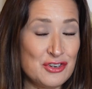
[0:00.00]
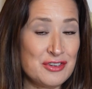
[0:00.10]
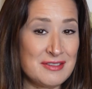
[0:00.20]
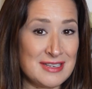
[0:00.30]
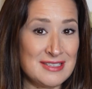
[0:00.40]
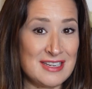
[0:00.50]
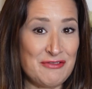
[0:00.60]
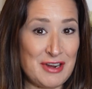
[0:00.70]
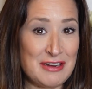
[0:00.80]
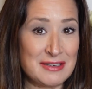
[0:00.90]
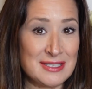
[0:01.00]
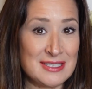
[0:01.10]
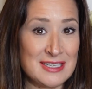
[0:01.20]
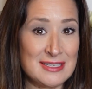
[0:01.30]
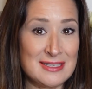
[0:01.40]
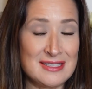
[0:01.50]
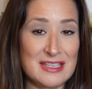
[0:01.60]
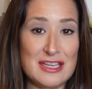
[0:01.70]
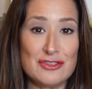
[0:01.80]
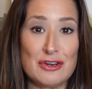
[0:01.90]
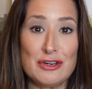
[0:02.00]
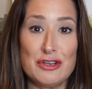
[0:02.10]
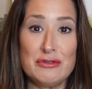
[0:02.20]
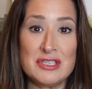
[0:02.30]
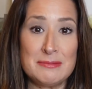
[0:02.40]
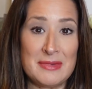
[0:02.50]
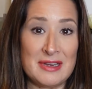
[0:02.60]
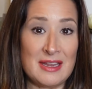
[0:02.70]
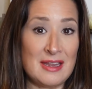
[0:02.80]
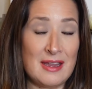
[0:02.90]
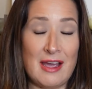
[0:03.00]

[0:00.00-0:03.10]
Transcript: Terenzi fragrances. These are new to me.